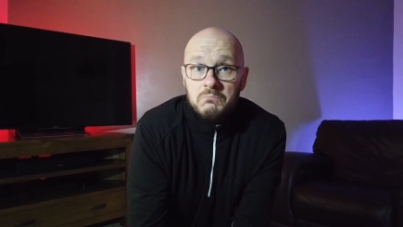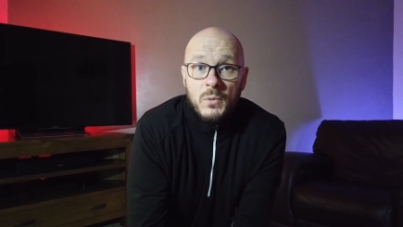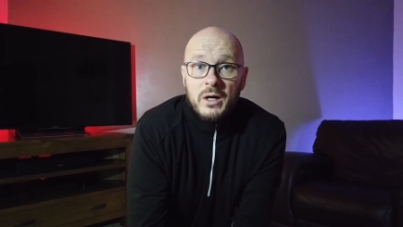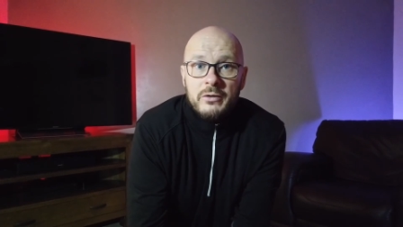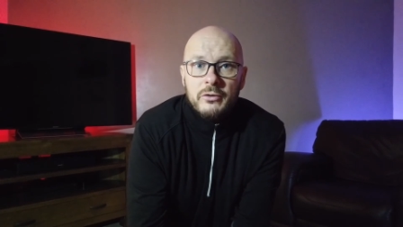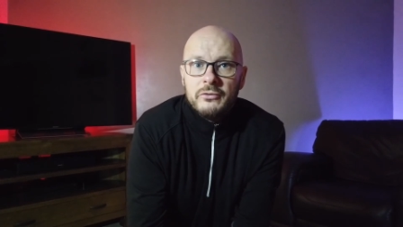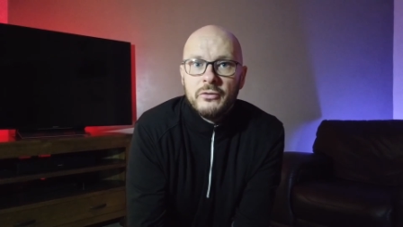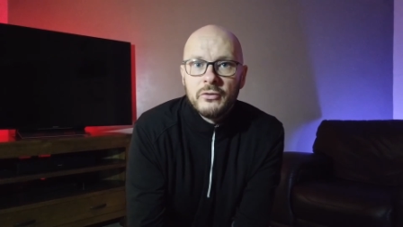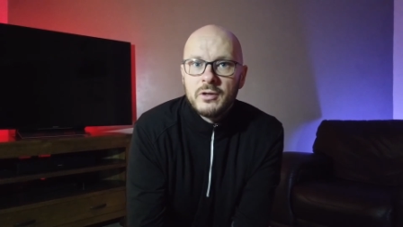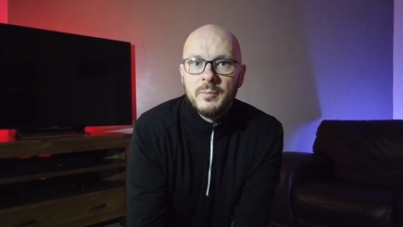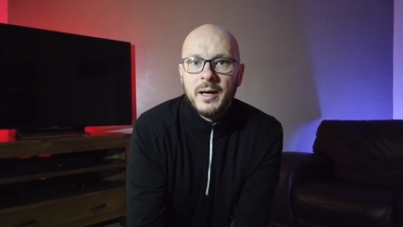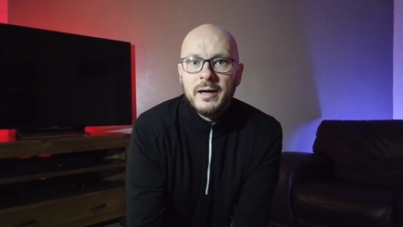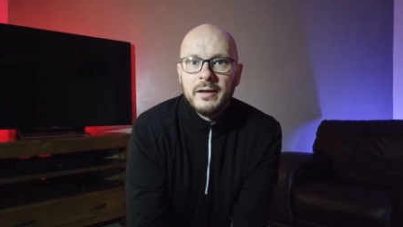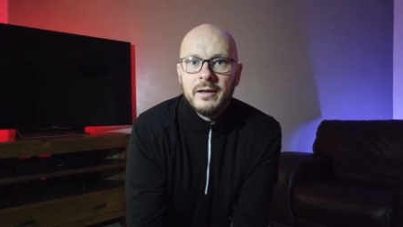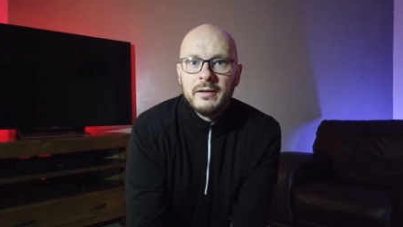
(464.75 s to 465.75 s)
Why not talk
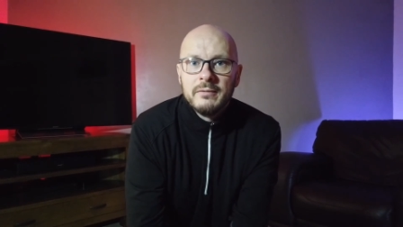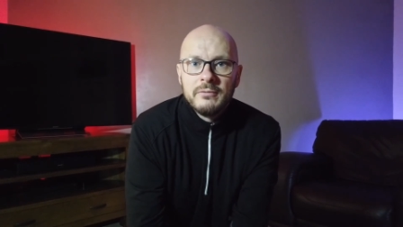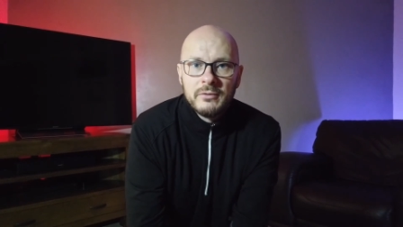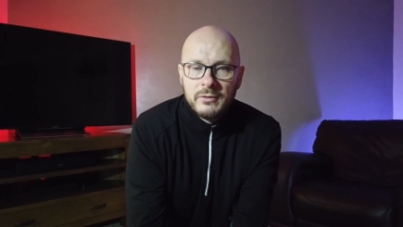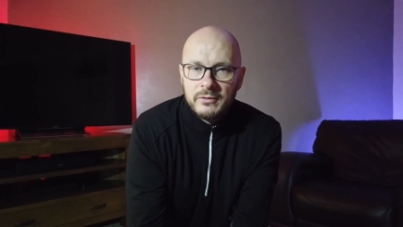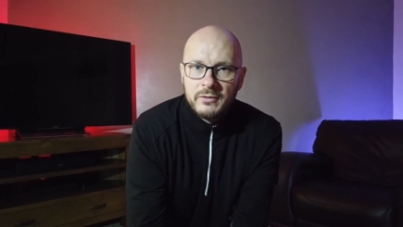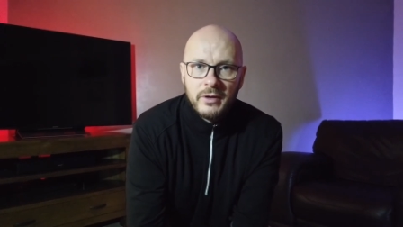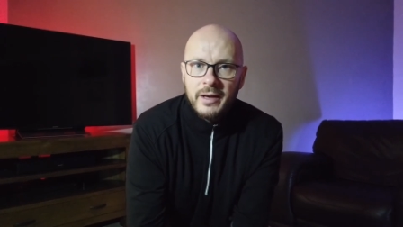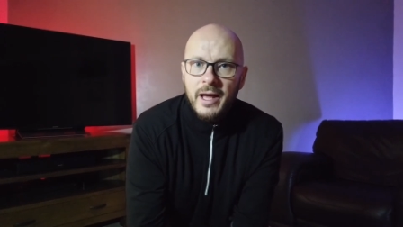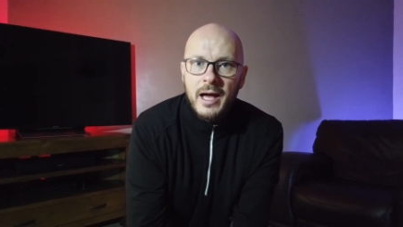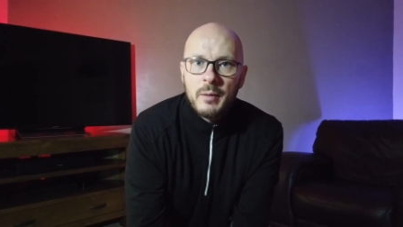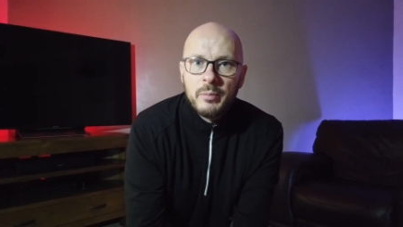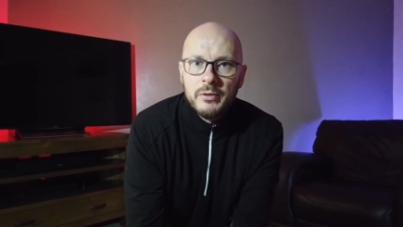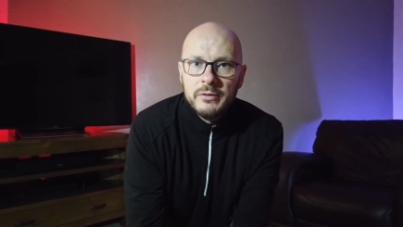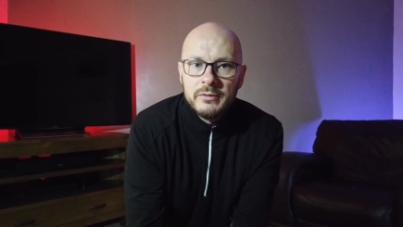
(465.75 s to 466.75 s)
about it? It's got to
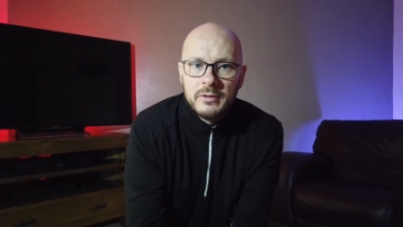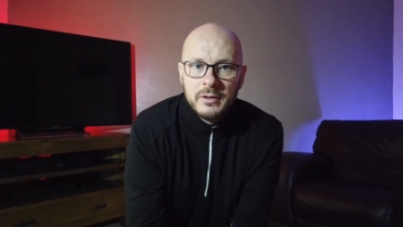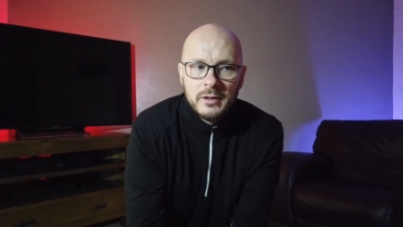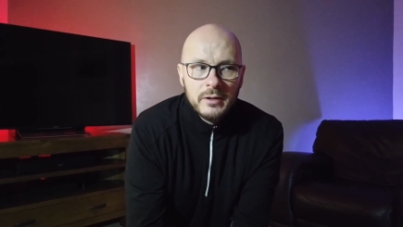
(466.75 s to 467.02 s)
happen.